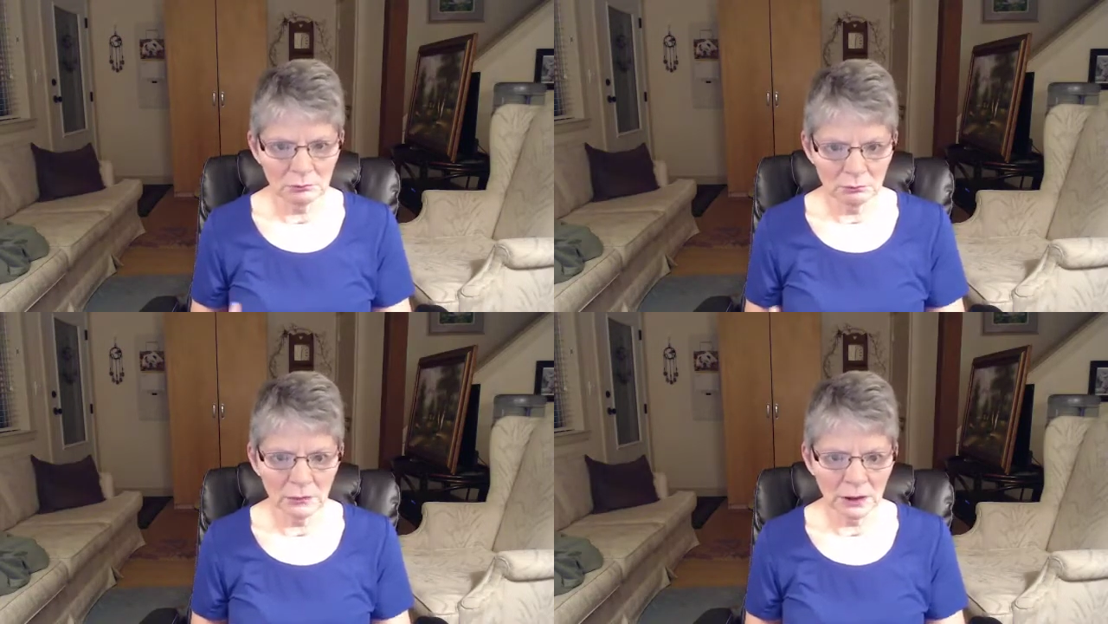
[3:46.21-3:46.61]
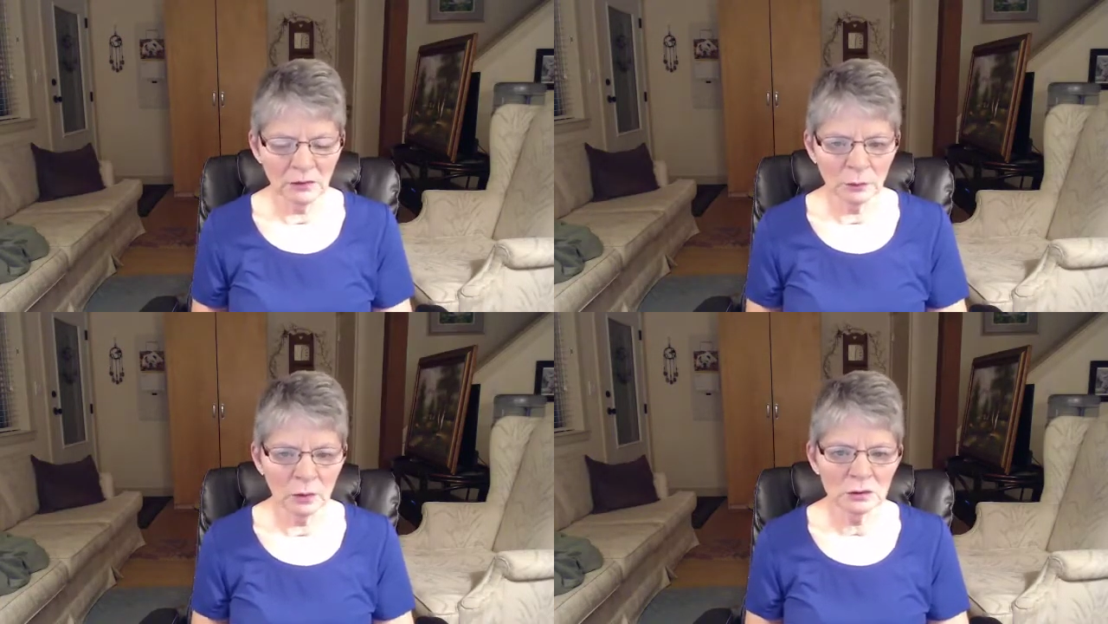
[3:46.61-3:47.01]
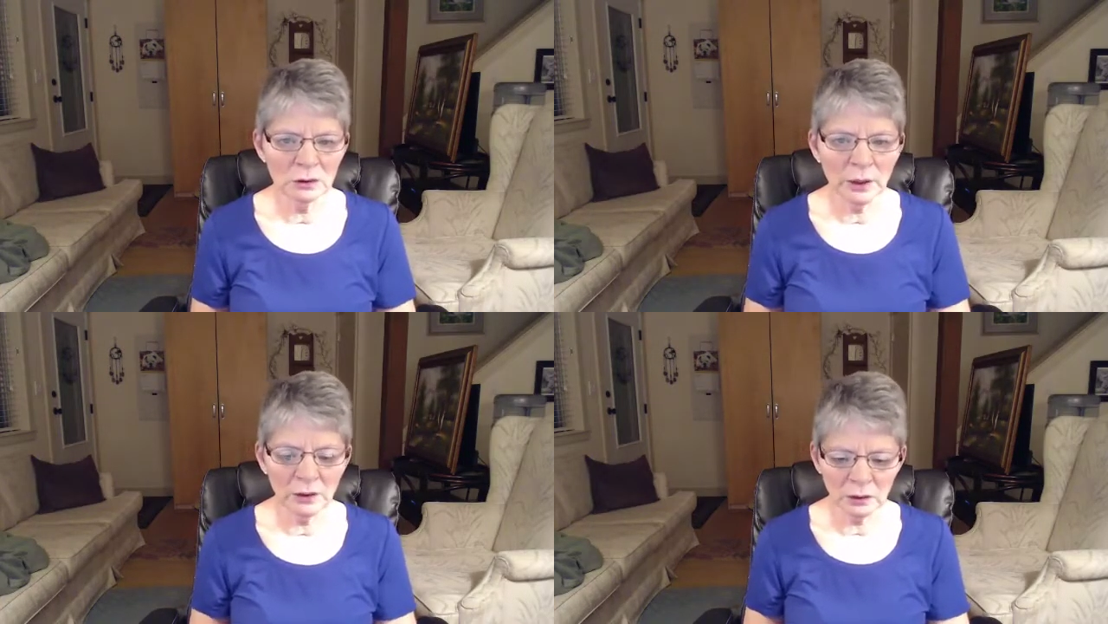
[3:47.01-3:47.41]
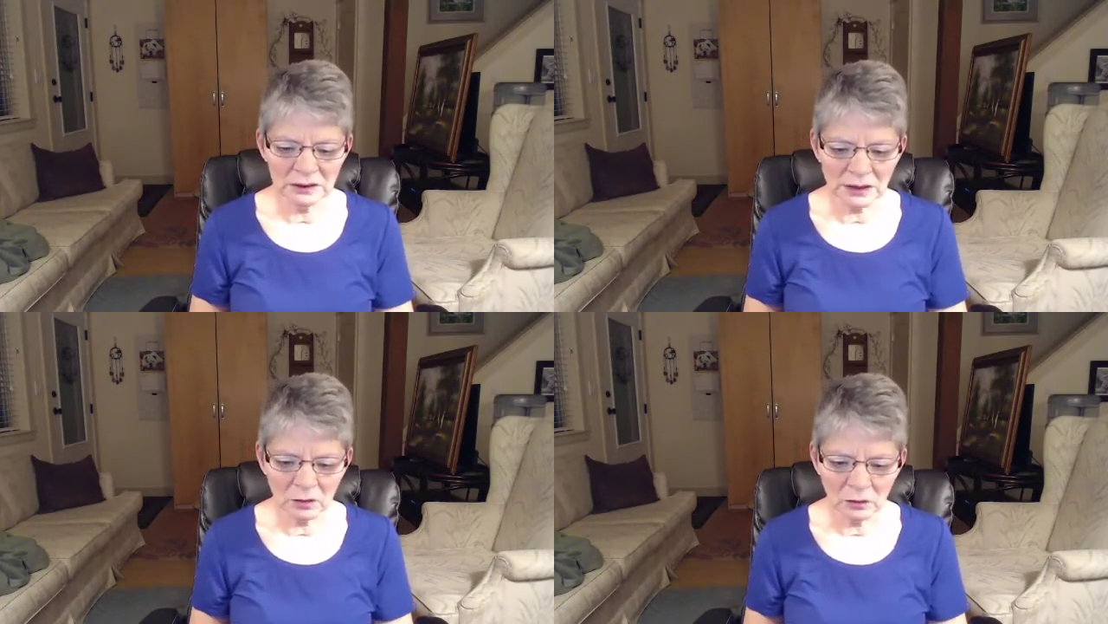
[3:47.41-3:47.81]
give the boats away or
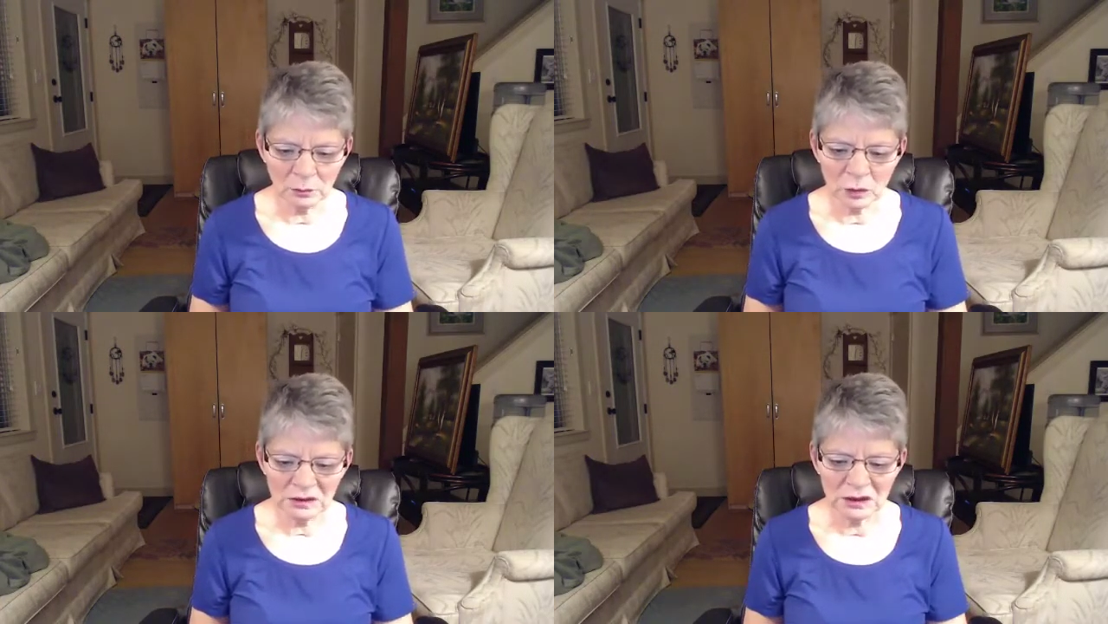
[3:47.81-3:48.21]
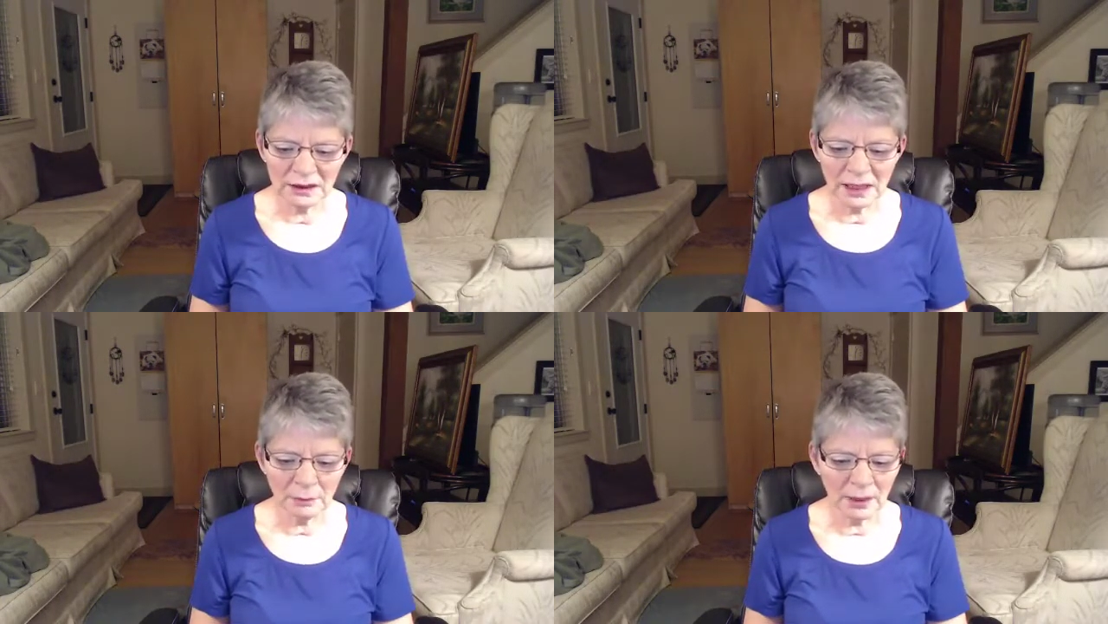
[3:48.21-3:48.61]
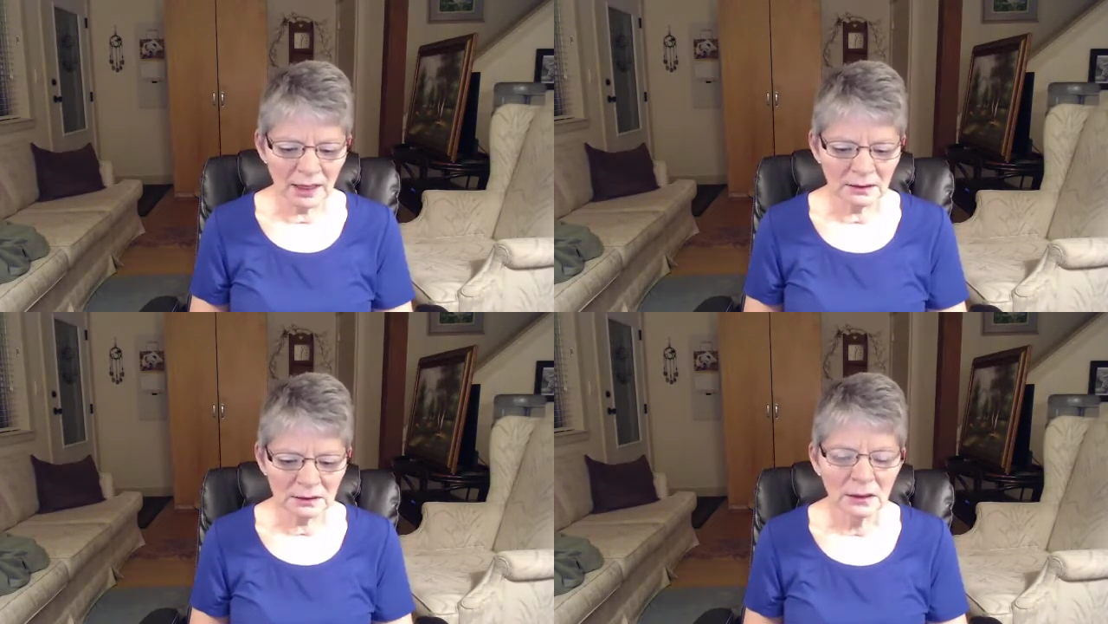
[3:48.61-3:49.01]
sell them once the date passed